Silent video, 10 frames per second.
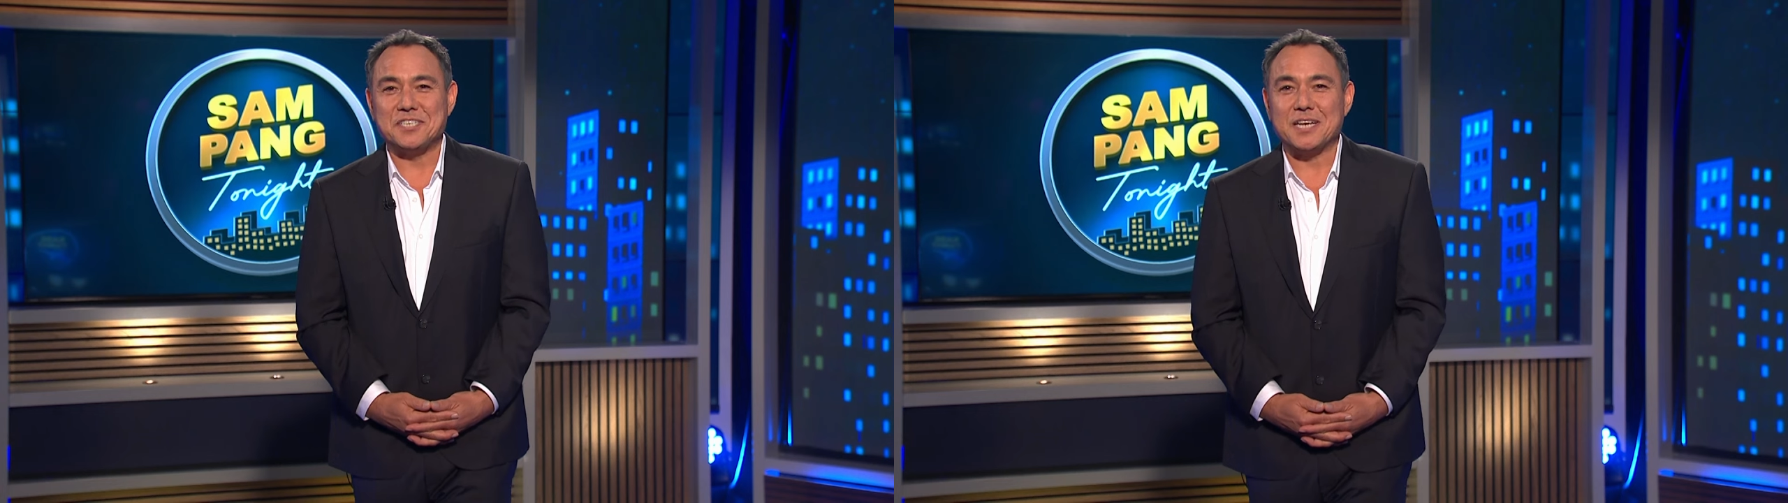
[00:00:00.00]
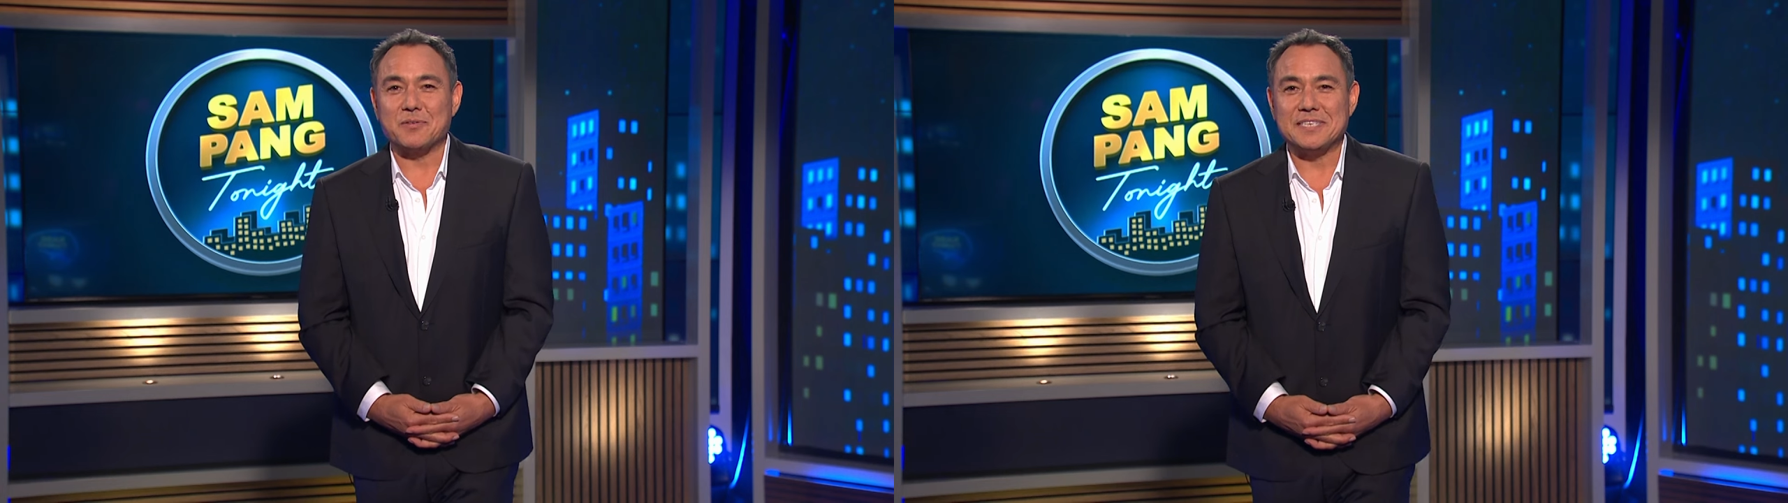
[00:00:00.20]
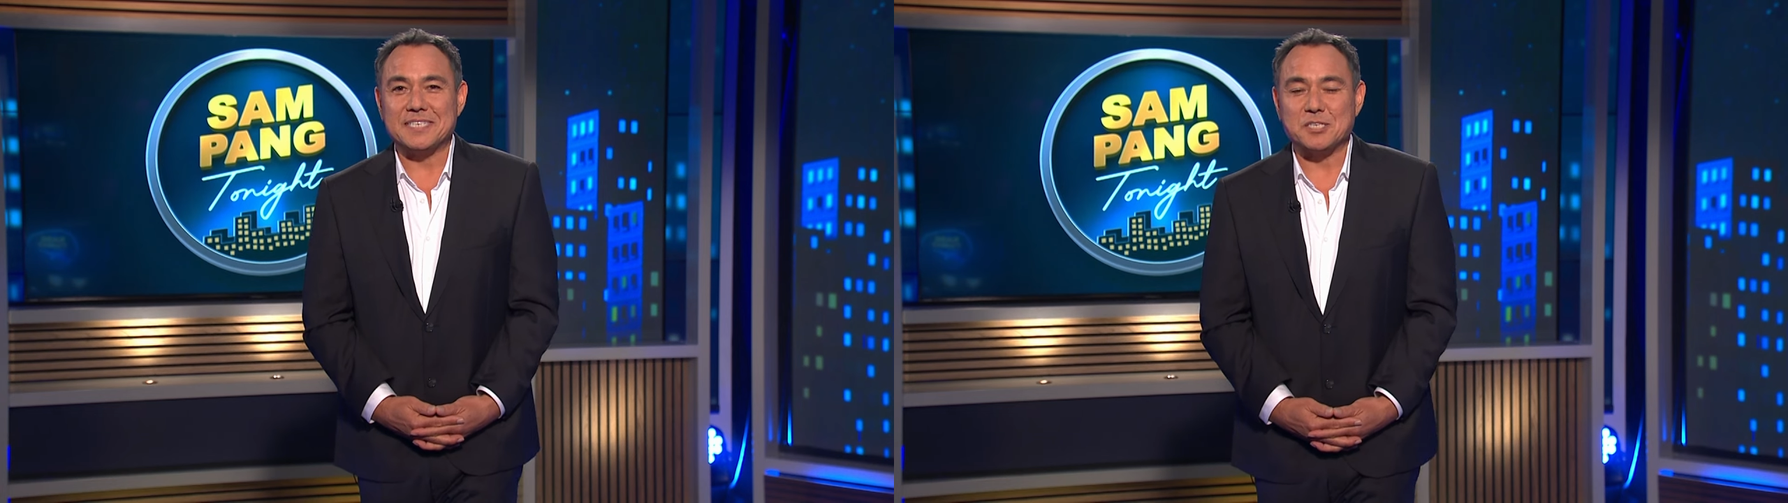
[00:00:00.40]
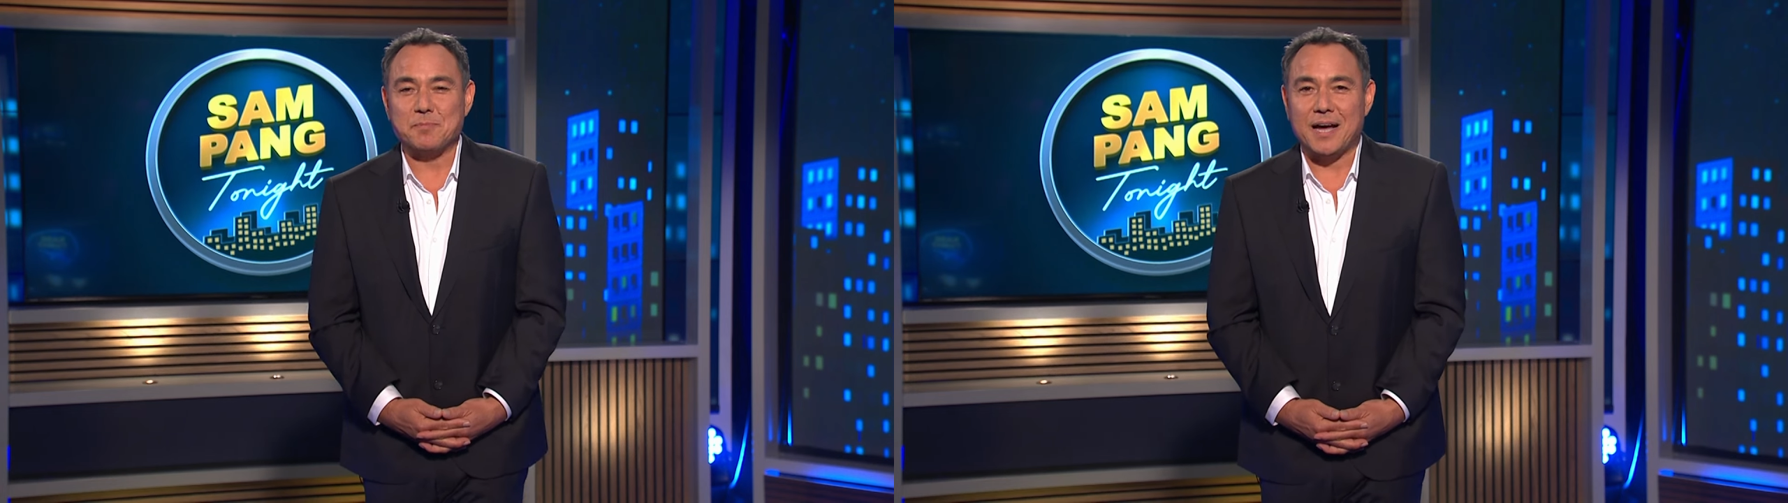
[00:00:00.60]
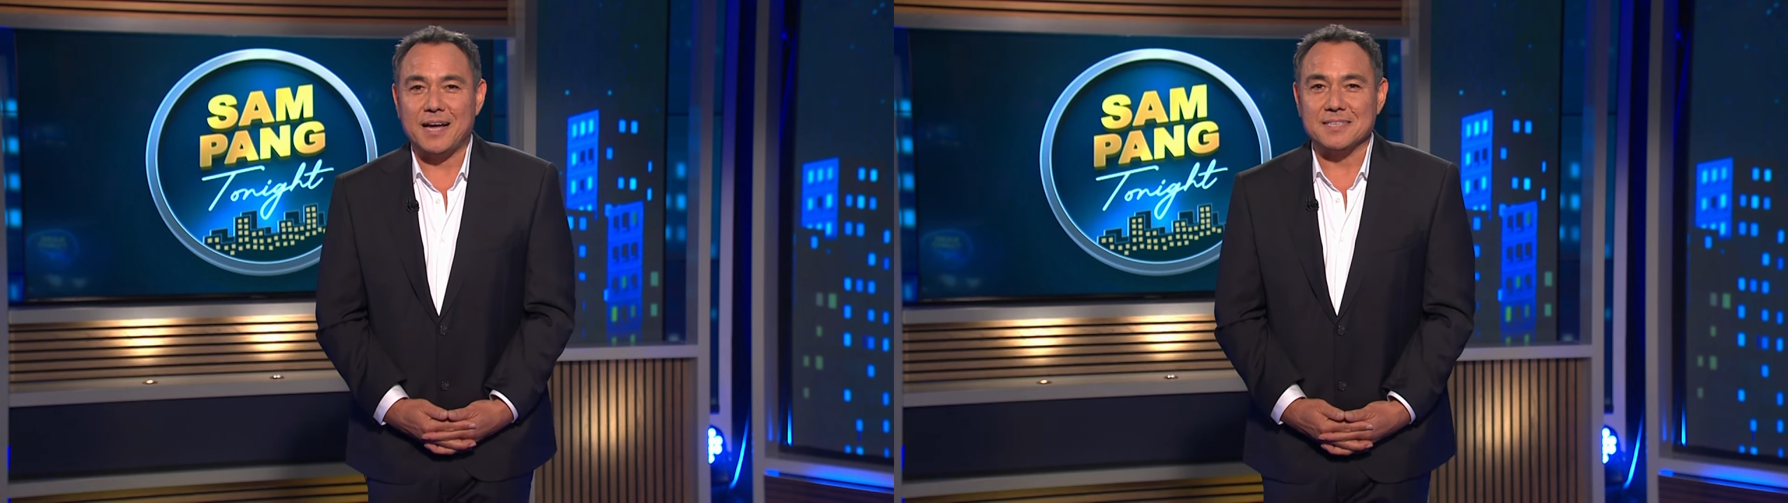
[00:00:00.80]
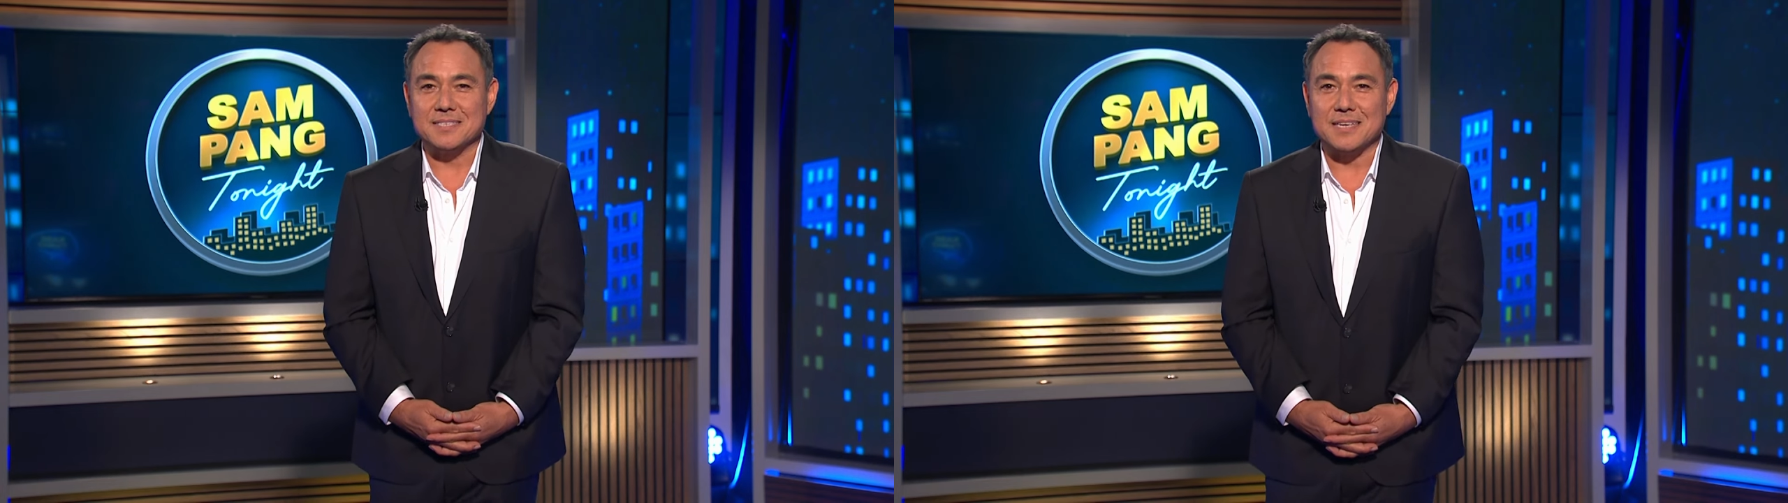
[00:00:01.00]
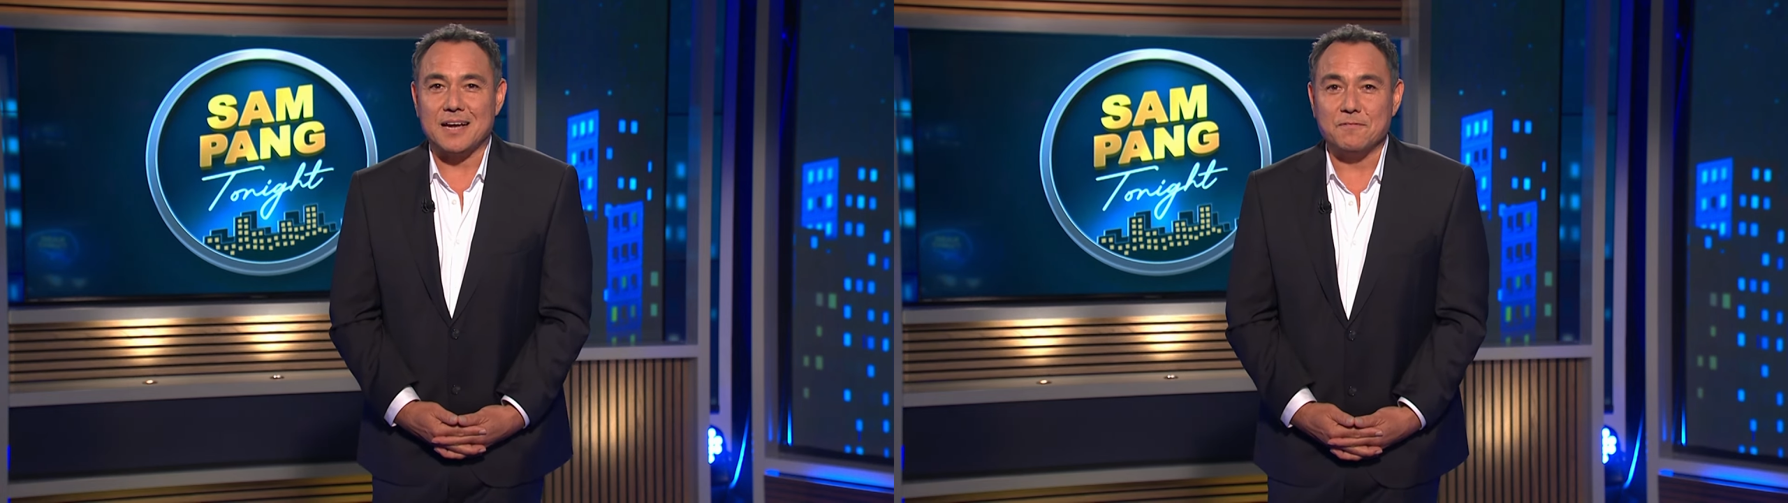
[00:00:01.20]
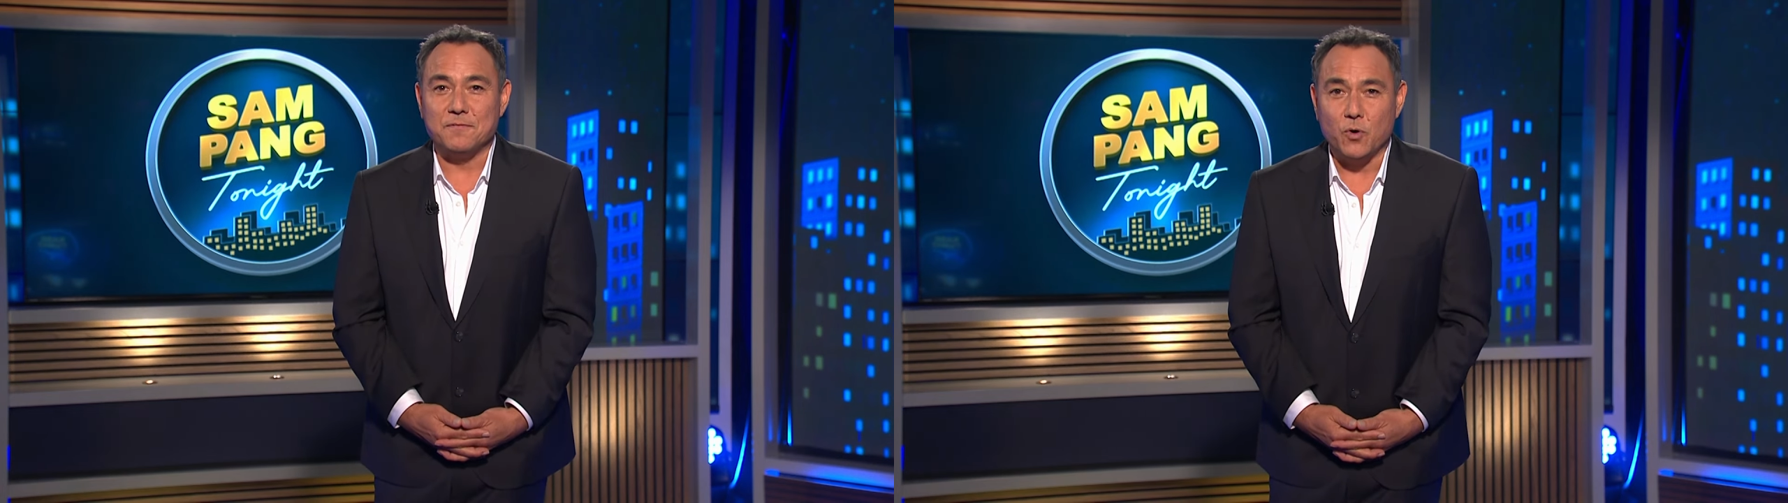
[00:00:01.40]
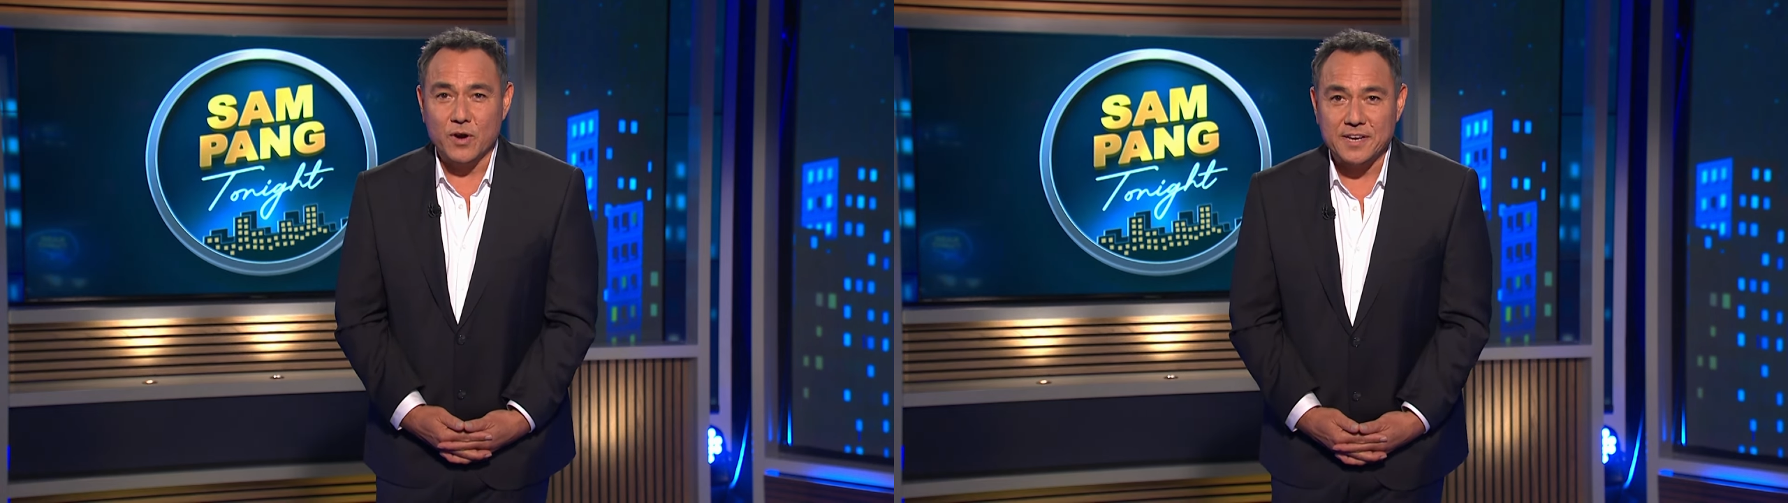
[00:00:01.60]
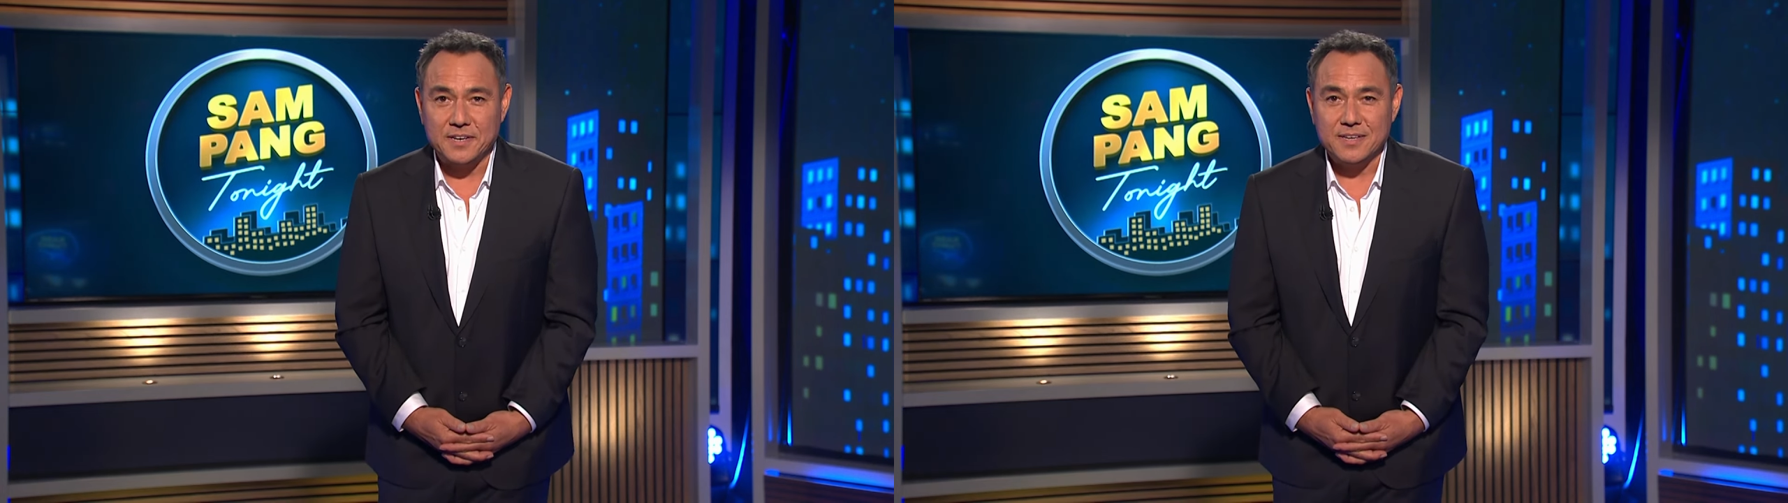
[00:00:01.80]
January 6 pardons are
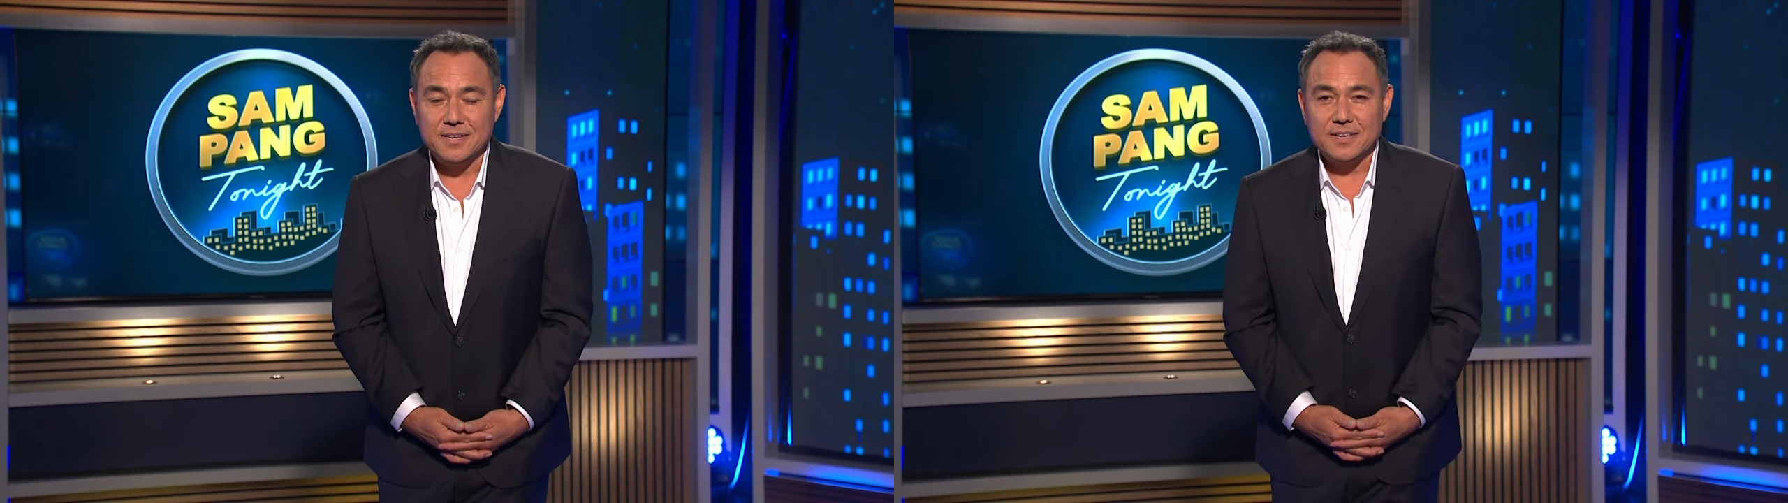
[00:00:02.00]
void,